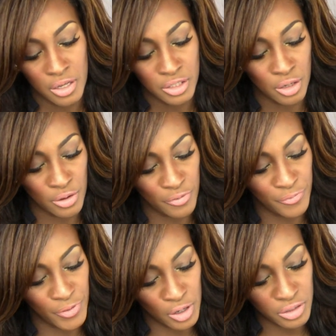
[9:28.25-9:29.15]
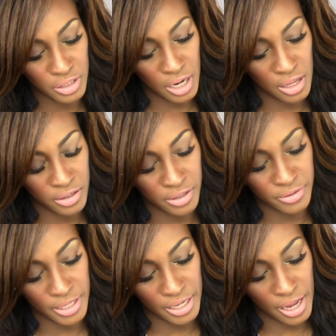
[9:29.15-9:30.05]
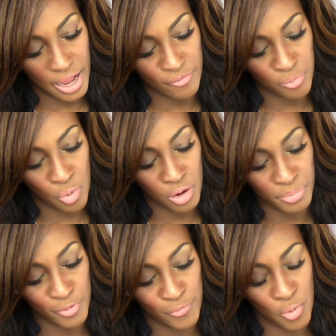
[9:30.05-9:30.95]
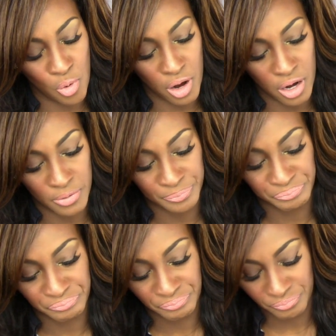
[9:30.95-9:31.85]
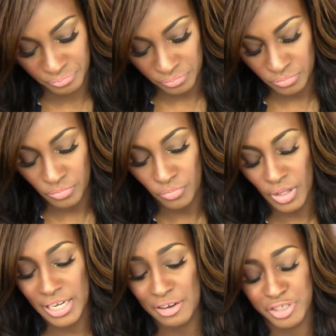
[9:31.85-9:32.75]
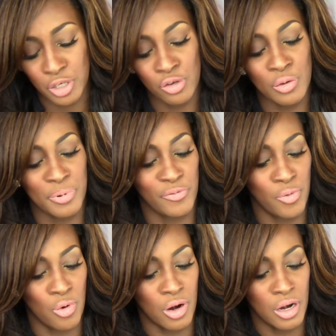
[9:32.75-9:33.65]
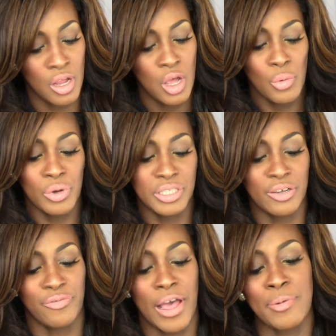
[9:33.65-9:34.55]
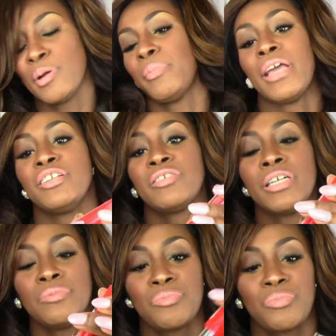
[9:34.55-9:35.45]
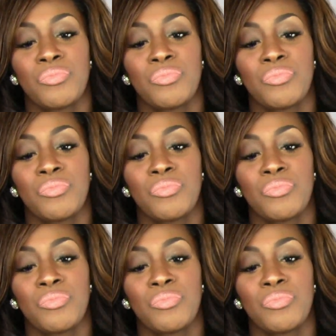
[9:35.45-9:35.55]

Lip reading: So the first color that I've worn before, and I've shown you before, was the Vibrant Mandarin.